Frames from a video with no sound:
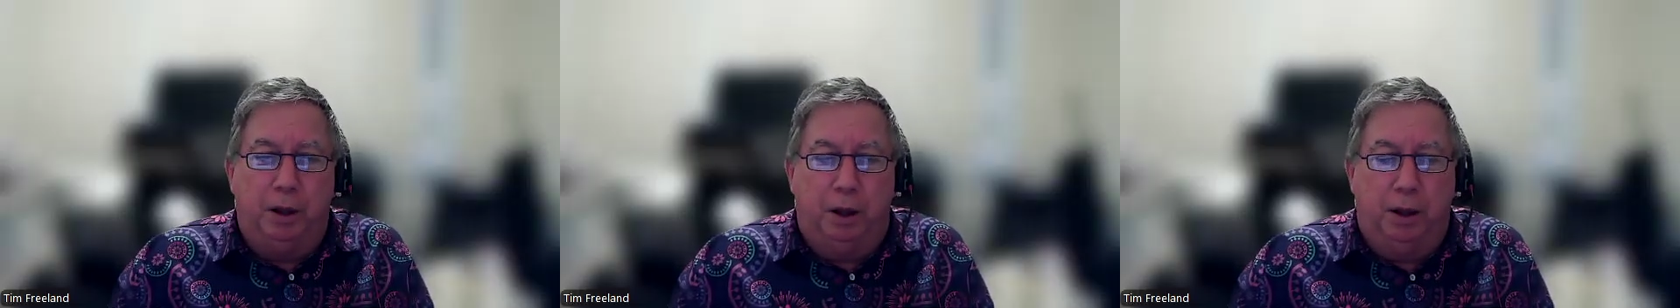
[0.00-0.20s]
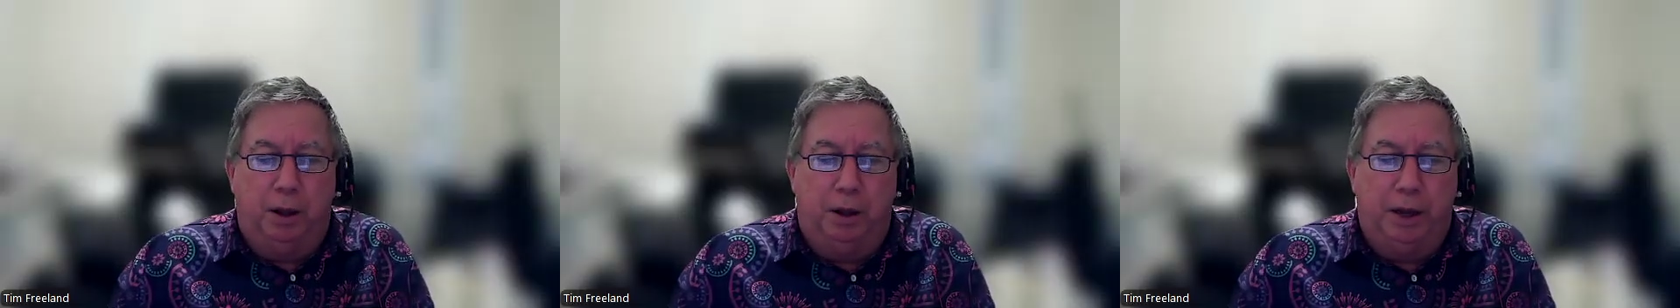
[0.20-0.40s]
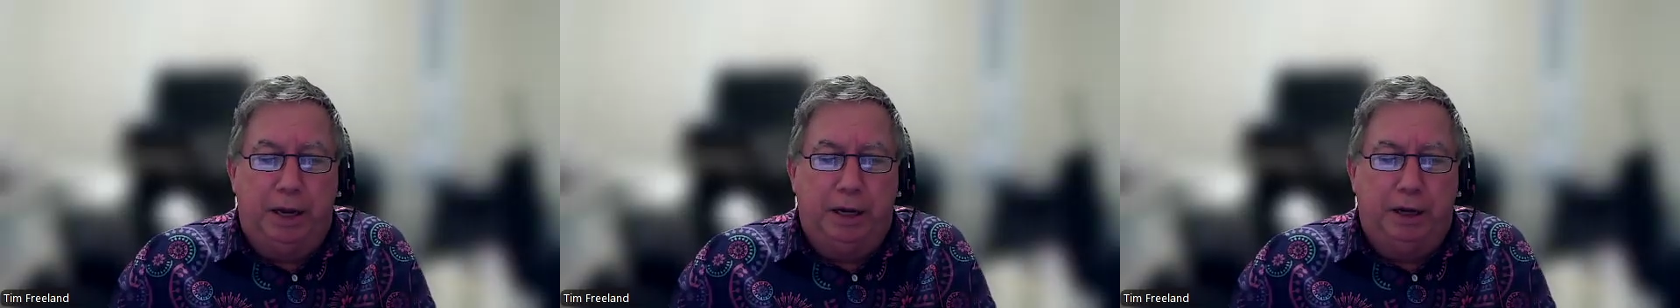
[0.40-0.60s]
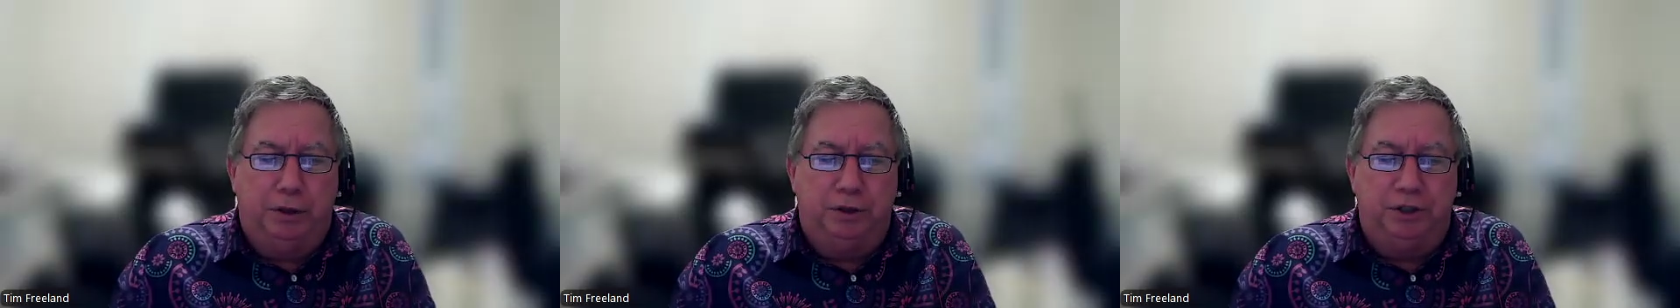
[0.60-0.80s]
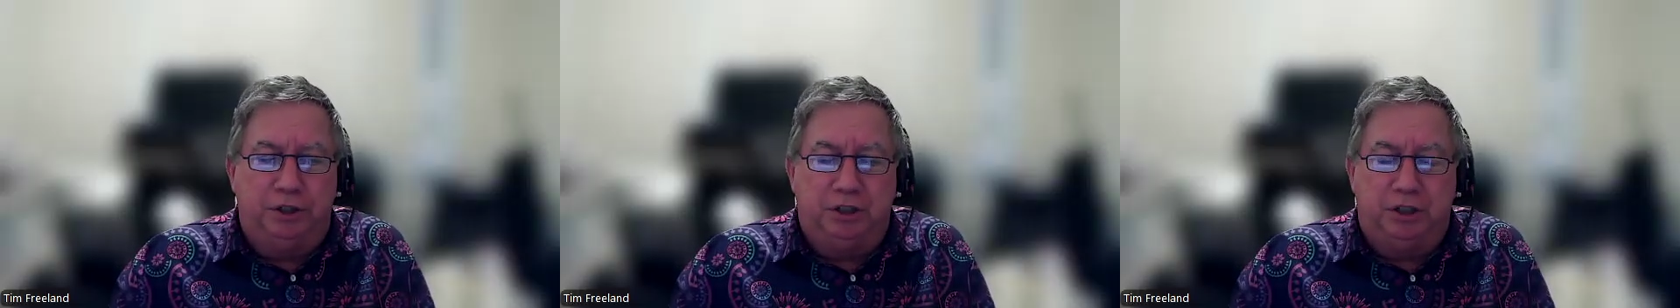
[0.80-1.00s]

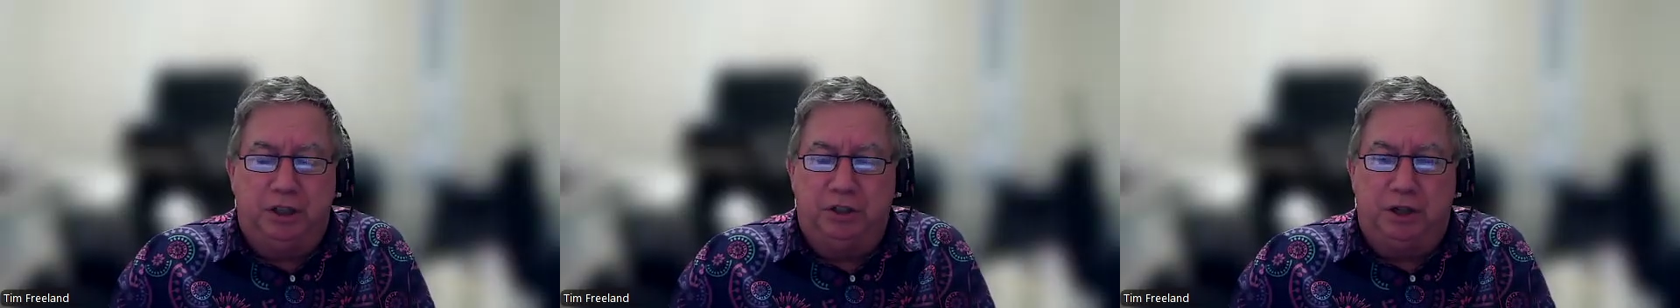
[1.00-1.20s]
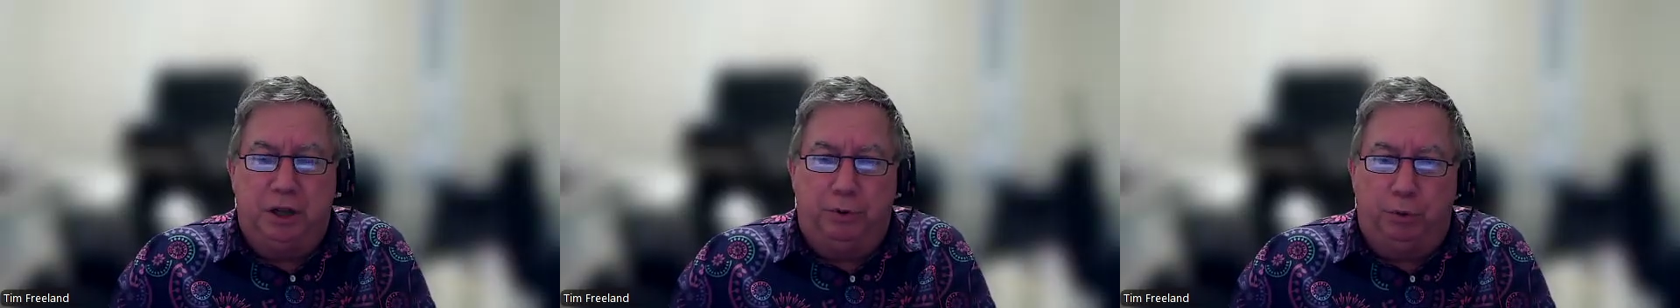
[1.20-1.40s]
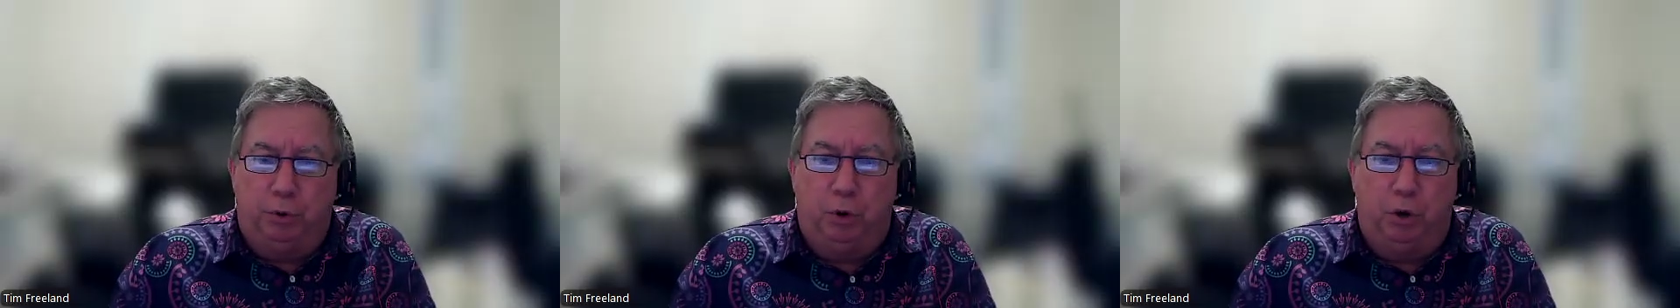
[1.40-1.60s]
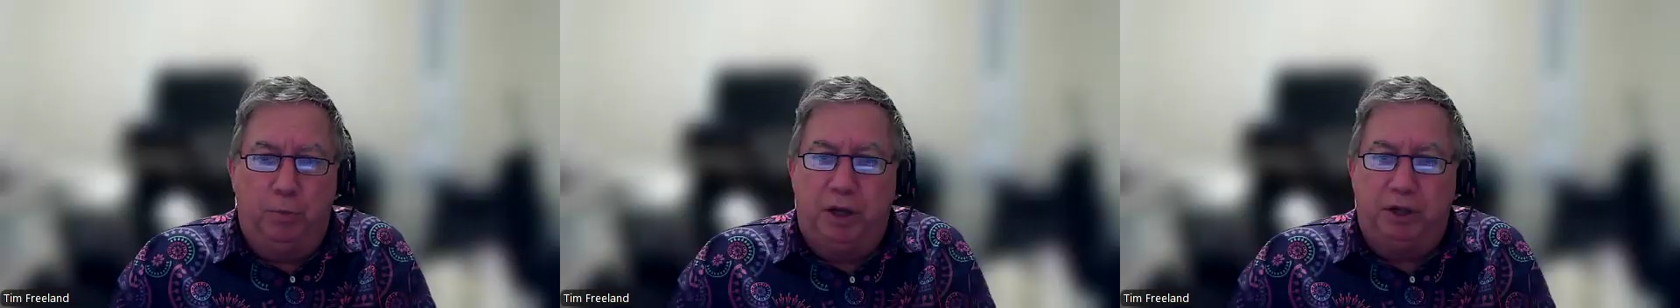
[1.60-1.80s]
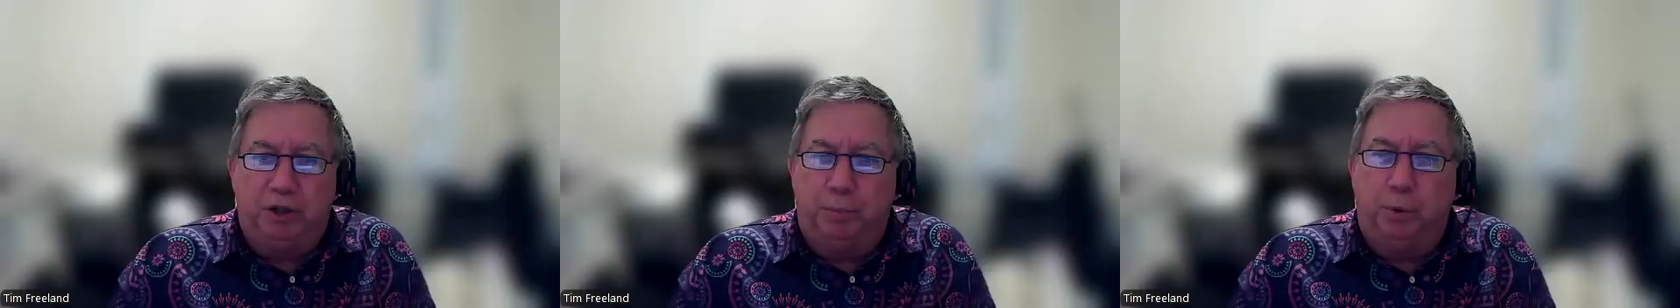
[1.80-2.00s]
And she says, I throw all
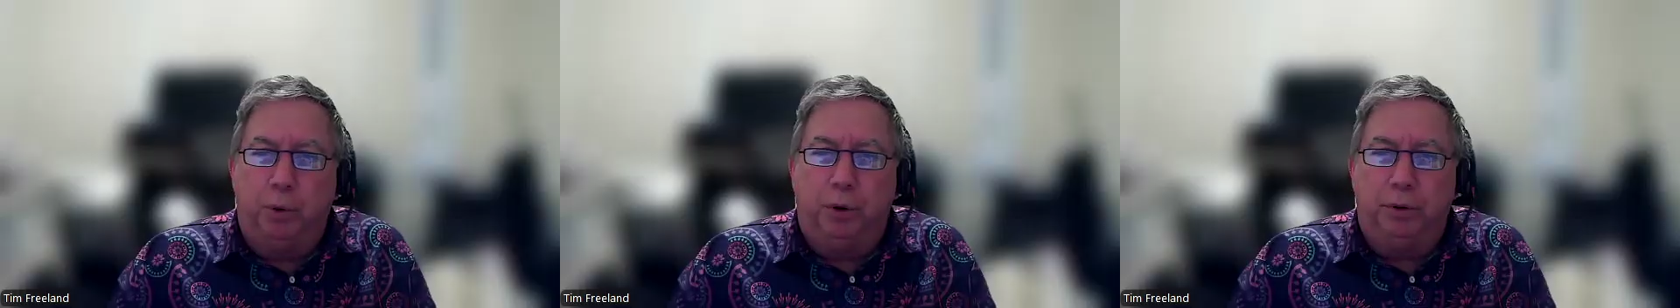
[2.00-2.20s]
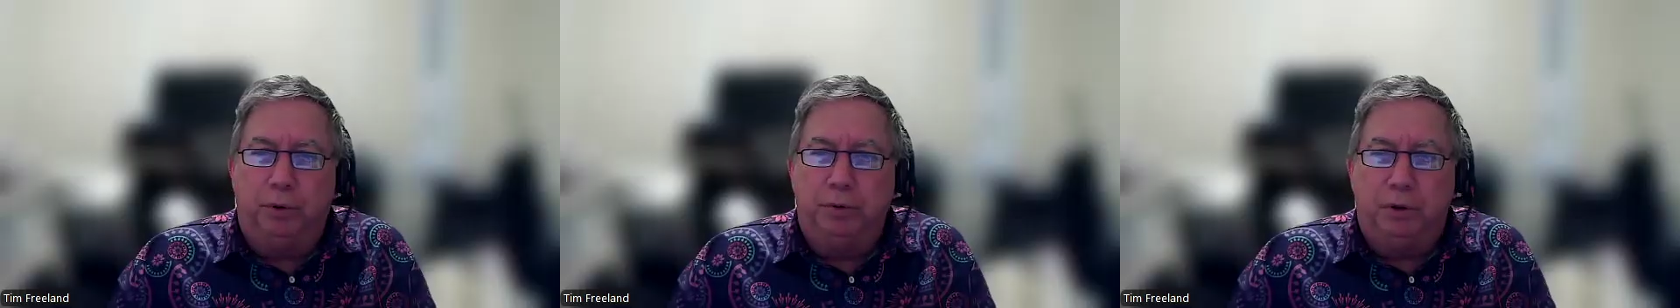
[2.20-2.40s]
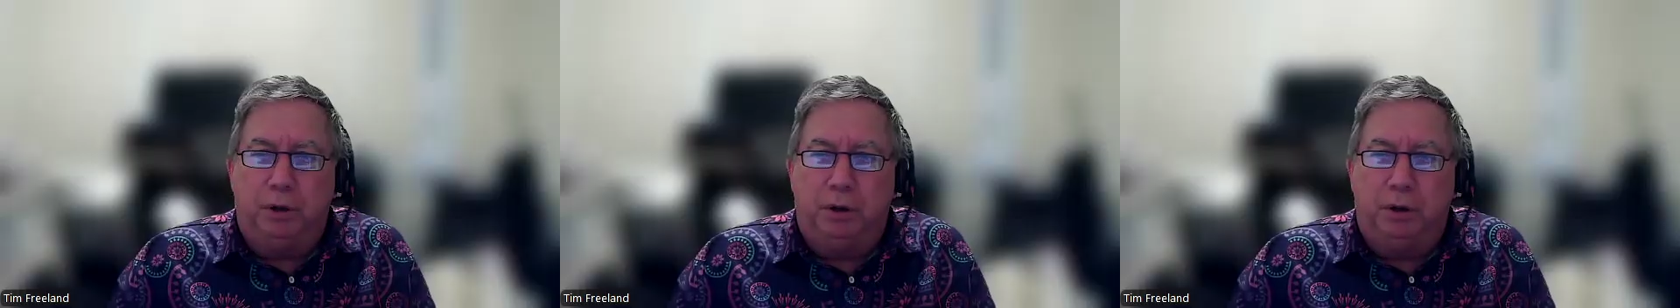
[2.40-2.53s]
my support